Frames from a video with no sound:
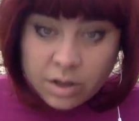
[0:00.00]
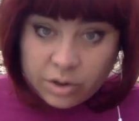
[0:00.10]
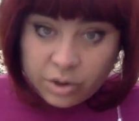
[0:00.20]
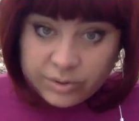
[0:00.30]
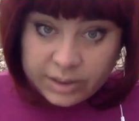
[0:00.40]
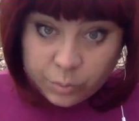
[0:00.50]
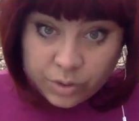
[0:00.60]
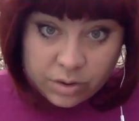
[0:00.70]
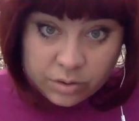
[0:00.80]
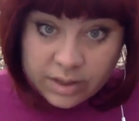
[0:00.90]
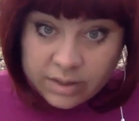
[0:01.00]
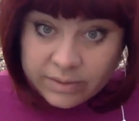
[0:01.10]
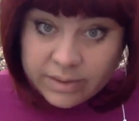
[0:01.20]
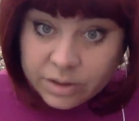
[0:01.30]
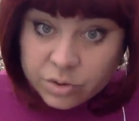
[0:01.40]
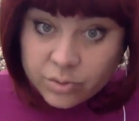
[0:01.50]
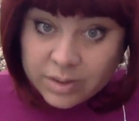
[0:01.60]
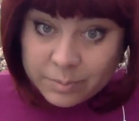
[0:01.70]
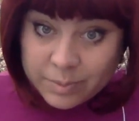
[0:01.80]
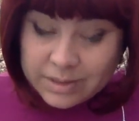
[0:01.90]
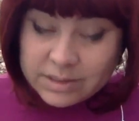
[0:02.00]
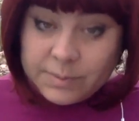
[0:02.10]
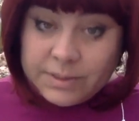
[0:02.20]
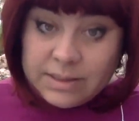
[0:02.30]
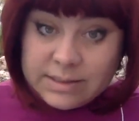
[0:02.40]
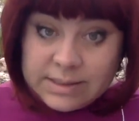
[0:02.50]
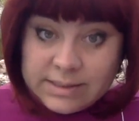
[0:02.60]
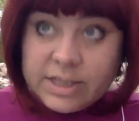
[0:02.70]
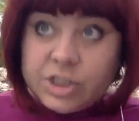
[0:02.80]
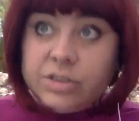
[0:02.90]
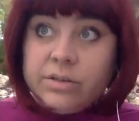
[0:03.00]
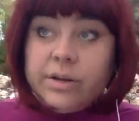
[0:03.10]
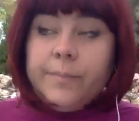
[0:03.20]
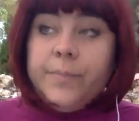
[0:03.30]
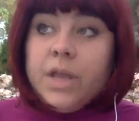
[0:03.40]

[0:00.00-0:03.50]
not that we are not having retrograde plans, but they are stationary.